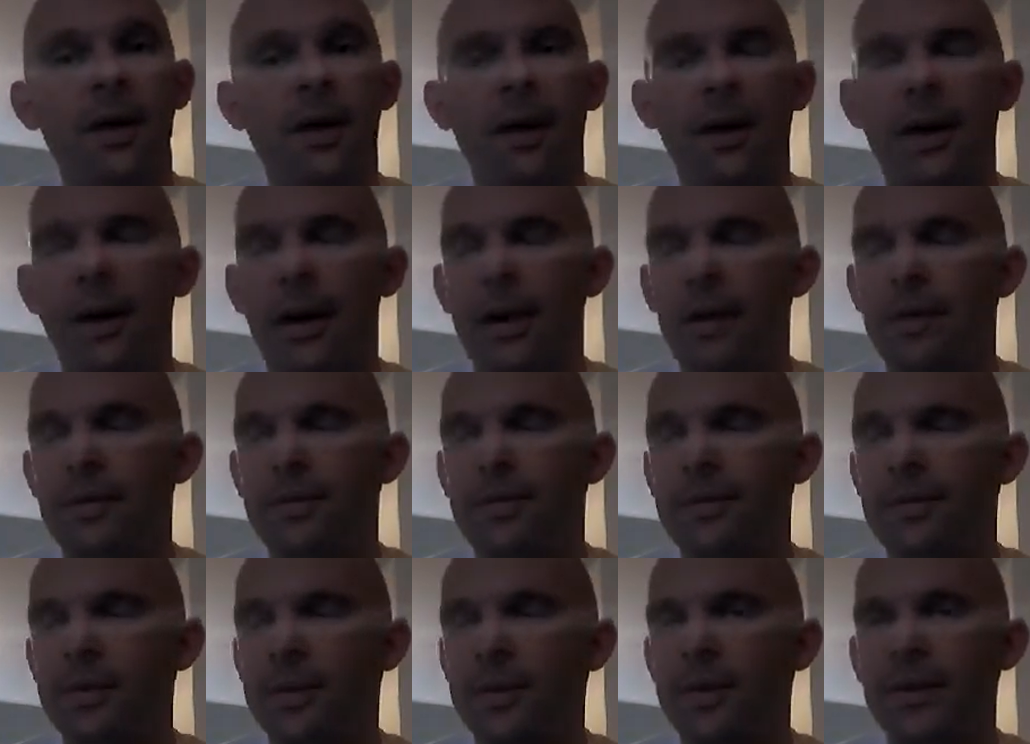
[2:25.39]

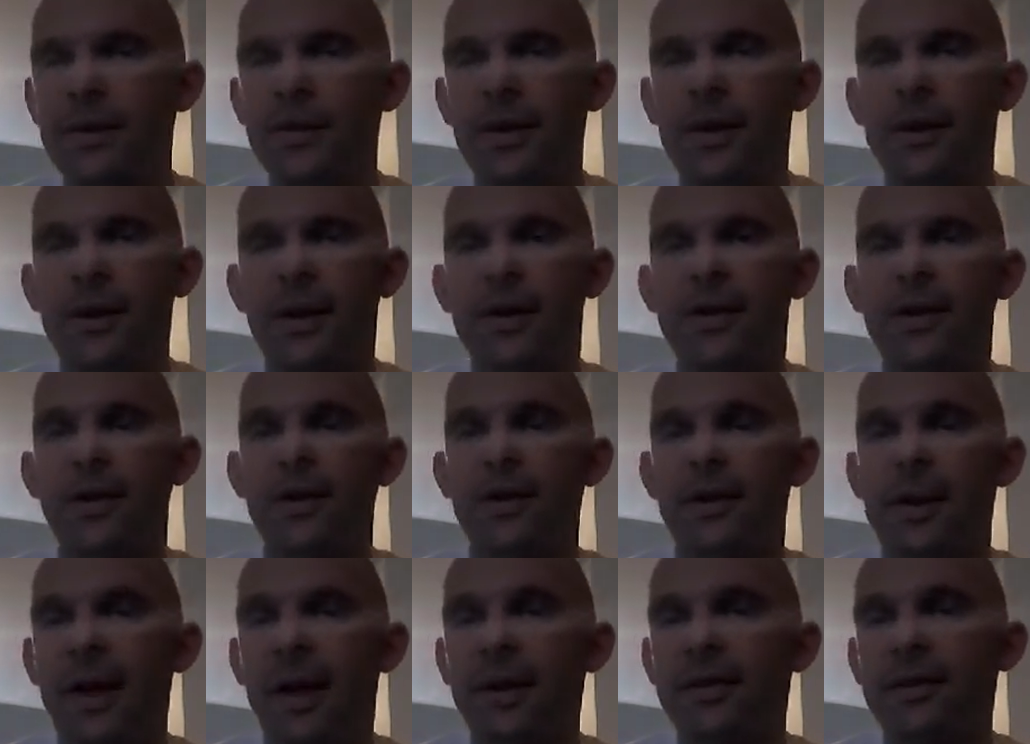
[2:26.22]
for the trick that I showed
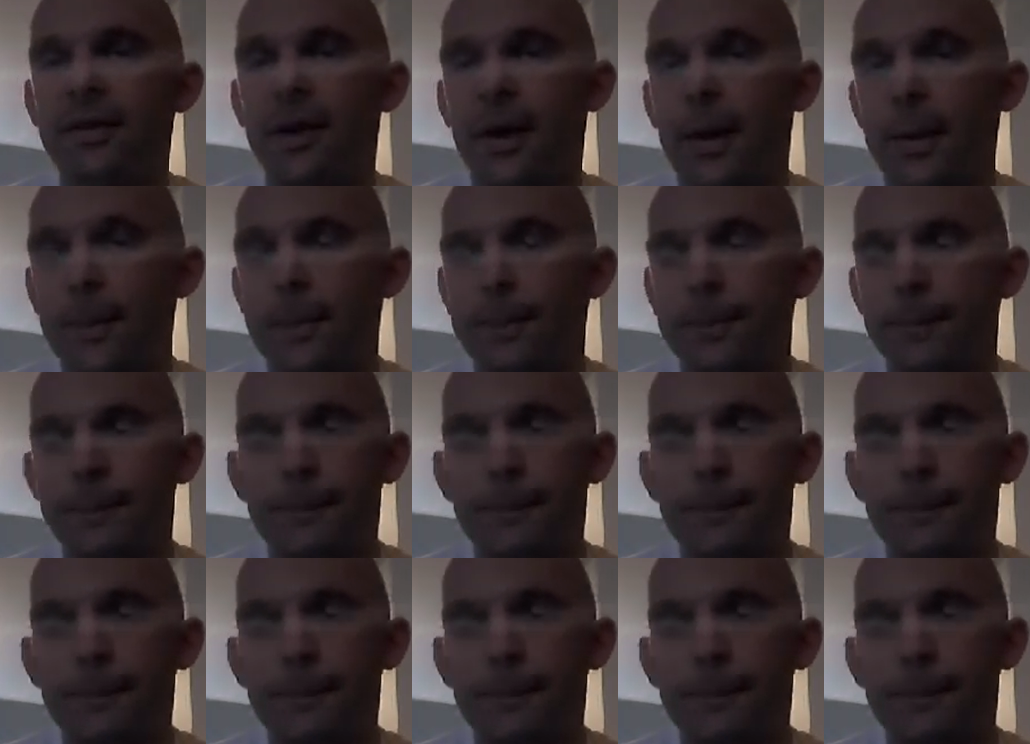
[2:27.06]
you last time,